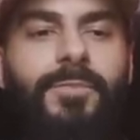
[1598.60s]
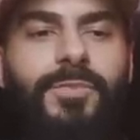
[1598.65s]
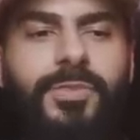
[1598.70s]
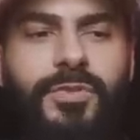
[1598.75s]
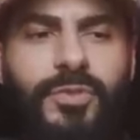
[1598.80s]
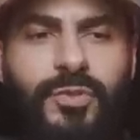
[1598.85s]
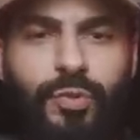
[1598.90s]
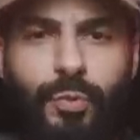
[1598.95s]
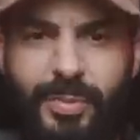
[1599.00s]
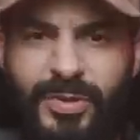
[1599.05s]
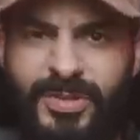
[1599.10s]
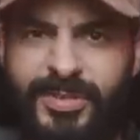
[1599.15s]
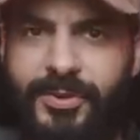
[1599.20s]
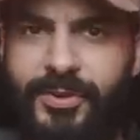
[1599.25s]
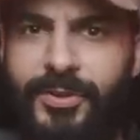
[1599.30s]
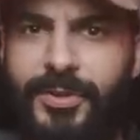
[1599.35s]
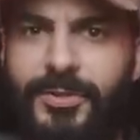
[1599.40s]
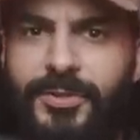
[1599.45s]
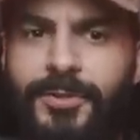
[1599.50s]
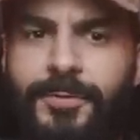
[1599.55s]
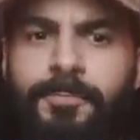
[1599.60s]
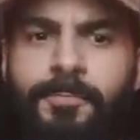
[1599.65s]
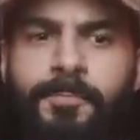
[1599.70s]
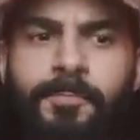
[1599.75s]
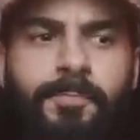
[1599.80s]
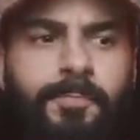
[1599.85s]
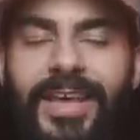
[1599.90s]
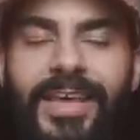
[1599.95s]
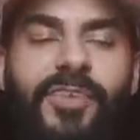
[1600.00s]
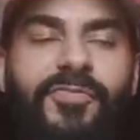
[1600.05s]
Super serious.
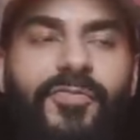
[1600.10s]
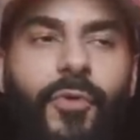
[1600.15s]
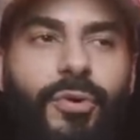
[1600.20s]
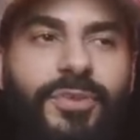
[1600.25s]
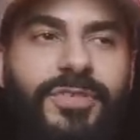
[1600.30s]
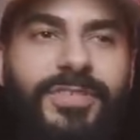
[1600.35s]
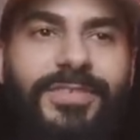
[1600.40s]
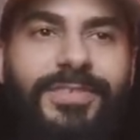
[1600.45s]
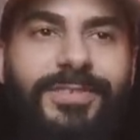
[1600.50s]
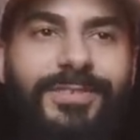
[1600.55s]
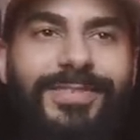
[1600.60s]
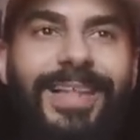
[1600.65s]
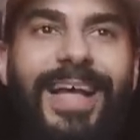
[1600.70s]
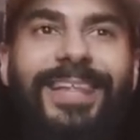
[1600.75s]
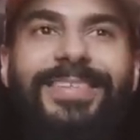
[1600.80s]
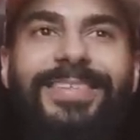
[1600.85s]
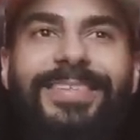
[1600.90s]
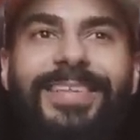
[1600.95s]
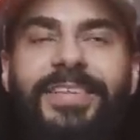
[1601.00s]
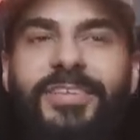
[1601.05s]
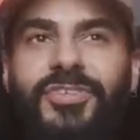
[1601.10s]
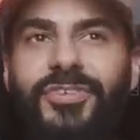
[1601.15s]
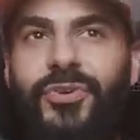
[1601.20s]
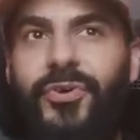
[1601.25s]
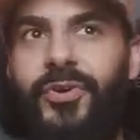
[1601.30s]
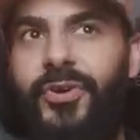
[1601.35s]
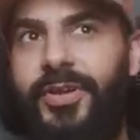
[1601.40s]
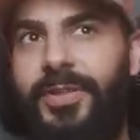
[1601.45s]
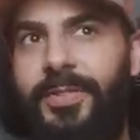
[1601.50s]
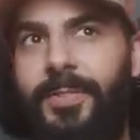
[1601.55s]
And of course, not
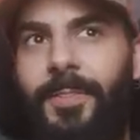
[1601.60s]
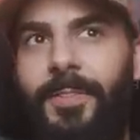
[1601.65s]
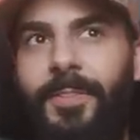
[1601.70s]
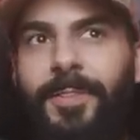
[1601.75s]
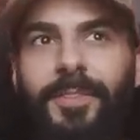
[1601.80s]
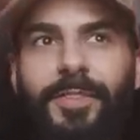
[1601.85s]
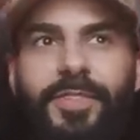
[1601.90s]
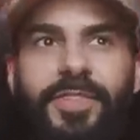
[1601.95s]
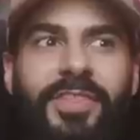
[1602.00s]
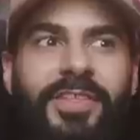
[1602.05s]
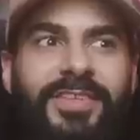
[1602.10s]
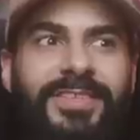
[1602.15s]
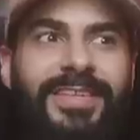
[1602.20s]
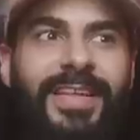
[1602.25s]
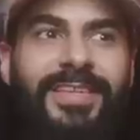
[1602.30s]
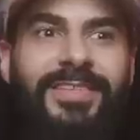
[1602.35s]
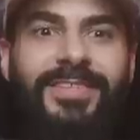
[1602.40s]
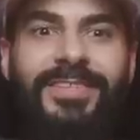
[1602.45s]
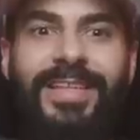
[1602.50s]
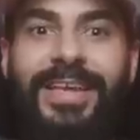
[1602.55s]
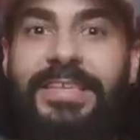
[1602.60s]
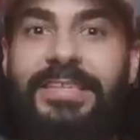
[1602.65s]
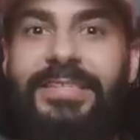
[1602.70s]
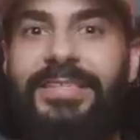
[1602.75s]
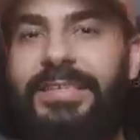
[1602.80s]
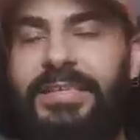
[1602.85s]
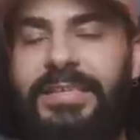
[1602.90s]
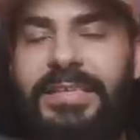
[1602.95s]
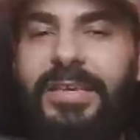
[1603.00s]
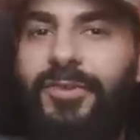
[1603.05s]
sinister in the sense that
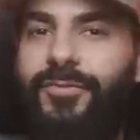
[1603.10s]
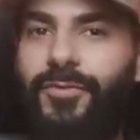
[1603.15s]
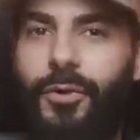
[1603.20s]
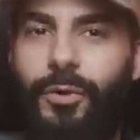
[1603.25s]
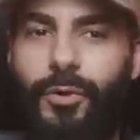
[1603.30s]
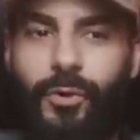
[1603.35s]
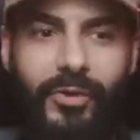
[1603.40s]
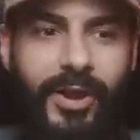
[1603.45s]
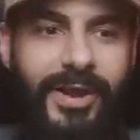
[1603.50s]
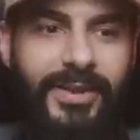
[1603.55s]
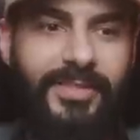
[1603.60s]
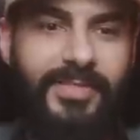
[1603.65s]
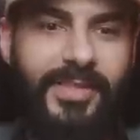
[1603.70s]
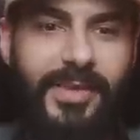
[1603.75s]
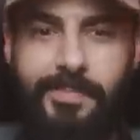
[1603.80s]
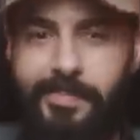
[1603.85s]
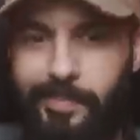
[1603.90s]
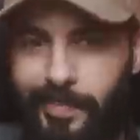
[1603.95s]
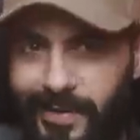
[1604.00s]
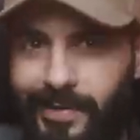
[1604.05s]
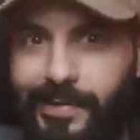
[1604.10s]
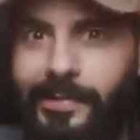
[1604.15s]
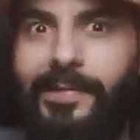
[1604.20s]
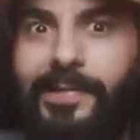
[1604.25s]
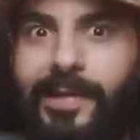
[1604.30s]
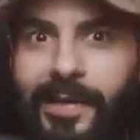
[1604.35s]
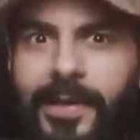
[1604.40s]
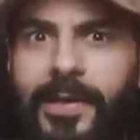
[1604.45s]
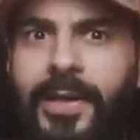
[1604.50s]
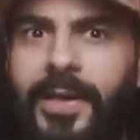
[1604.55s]
he's evil or anything, but,
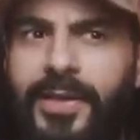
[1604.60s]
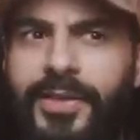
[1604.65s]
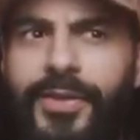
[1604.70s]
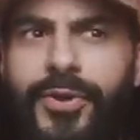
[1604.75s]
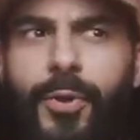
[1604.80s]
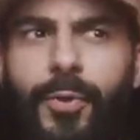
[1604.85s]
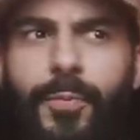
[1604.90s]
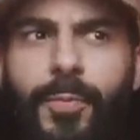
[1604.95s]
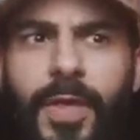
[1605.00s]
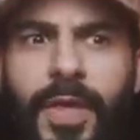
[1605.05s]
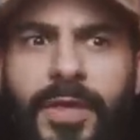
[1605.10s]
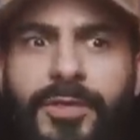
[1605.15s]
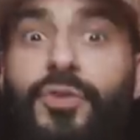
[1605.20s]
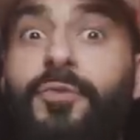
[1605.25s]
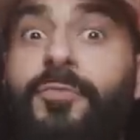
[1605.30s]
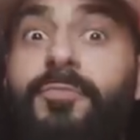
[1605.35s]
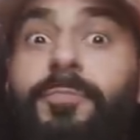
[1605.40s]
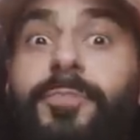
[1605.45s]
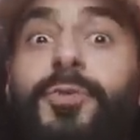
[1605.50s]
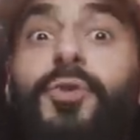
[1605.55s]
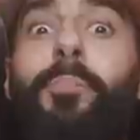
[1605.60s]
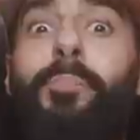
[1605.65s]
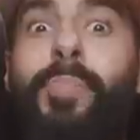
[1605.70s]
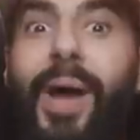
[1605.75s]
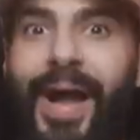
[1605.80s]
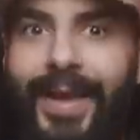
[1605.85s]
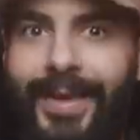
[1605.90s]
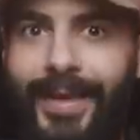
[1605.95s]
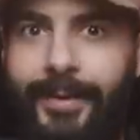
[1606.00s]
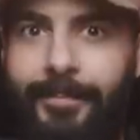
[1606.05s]
you know, you
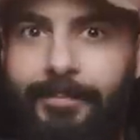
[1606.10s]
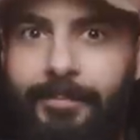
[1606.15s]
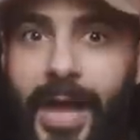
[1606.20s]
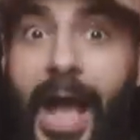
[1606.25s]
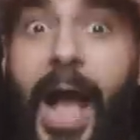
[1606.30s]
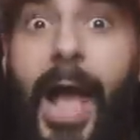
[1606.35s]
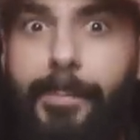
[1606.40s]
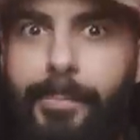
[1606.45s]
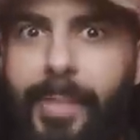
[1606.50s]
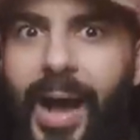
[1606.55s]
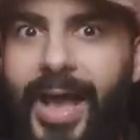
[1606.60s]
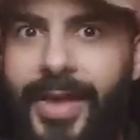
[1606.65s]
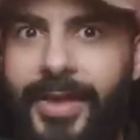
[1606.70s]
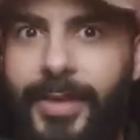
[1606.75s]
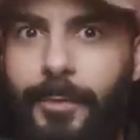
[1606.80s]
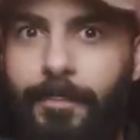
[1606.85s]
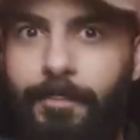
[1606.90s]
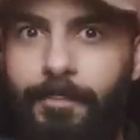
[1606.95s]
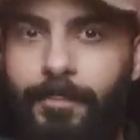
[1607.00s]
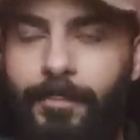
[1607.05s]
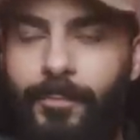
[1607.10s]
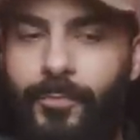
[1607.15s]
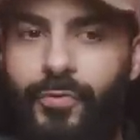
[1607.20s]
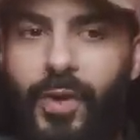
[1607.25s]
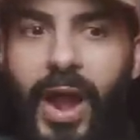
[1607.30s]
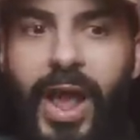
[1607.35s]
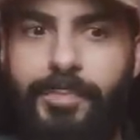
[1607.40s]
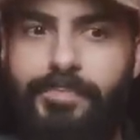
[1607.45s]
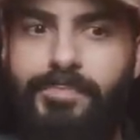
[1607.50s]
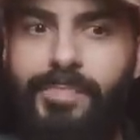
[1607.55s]
buy it. I buy it.
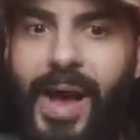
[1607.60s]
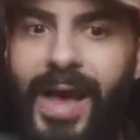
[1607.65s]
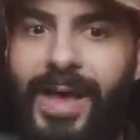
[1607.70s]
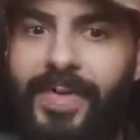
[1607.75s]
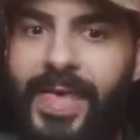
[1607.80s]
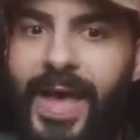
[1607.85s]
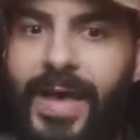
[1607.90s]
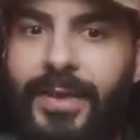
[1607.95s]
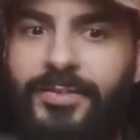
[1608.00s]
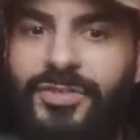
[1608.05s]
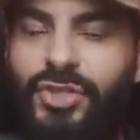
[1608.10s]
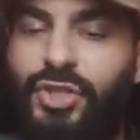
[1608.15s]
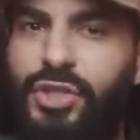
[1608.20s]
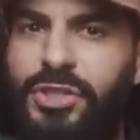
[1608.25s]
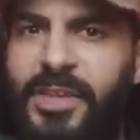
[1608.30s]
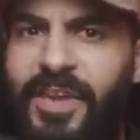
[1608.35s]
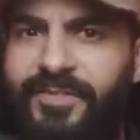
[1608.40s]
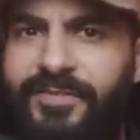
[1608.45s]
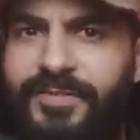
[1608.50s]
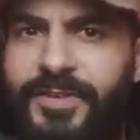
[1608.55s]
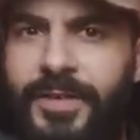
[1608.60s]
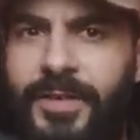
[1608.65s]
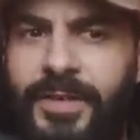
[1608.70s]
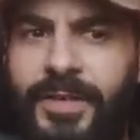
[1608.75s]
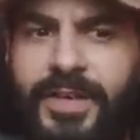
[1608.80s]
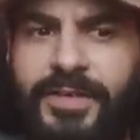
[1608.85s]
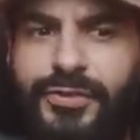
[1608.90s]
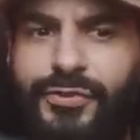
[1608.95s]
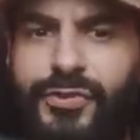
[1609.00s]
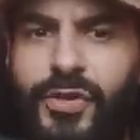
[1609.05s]
I buy that shift
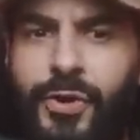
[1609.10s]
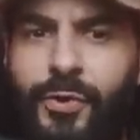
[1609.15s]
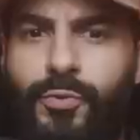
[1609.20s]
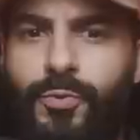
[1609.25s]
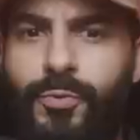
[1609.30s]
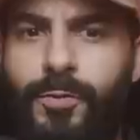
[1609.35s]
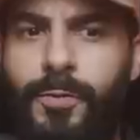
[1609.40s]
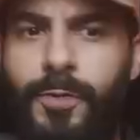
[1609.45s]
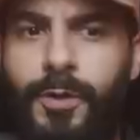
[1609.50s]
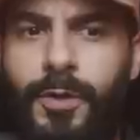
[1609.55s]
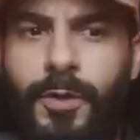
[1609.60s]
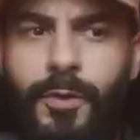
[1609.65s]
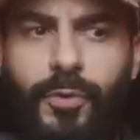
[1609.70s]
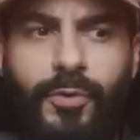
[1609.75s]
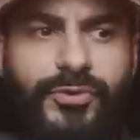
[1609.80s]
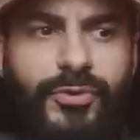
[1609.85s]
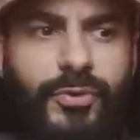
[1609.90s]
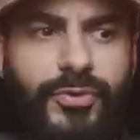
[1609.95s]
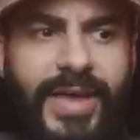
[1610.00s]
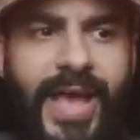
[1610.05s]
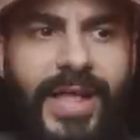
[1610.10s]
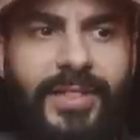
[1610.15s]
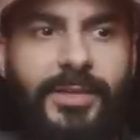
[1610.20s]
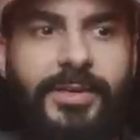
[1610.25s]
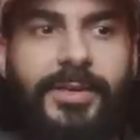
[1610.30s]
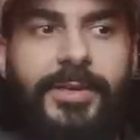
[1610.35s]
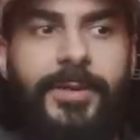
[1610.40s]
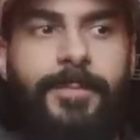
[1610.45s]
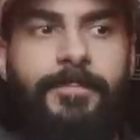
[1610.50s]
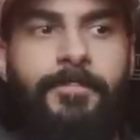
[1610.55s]
in tone or
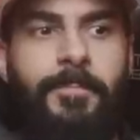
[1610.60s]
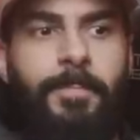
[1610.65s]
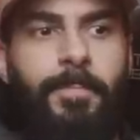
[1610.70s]
tonality.